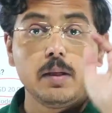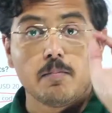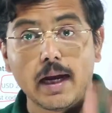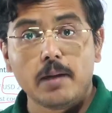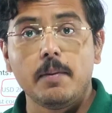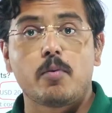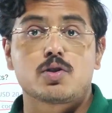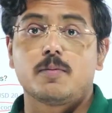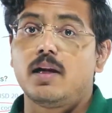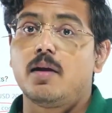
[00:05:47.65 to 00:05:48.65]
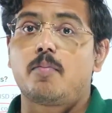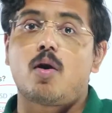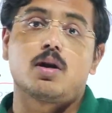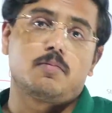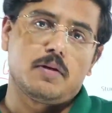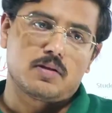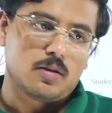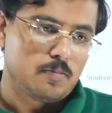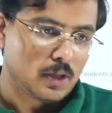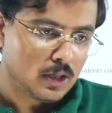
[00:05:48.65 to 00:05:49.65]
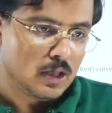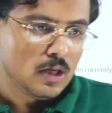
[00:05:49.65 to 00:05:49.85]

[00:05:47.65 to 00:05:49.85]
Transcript: Might be possible in a product based company.